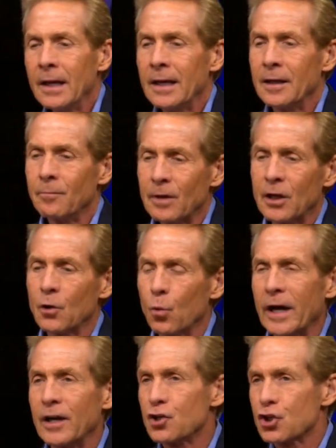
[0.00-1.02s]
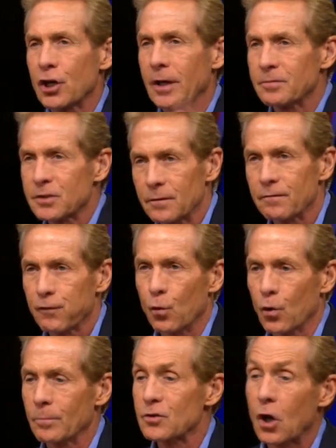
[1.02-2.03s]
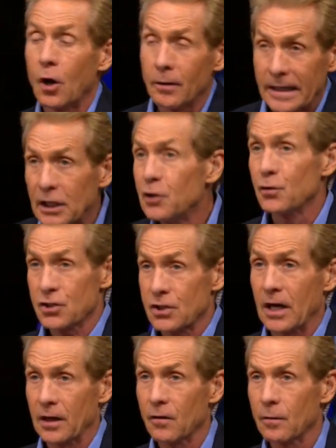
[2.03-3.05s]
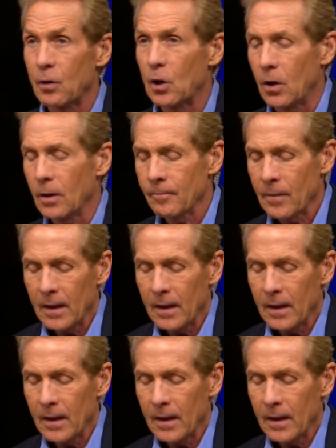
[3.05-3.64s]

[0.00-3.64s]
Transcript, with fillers: in many ways, shapes, and forms on either side of the ball. Right.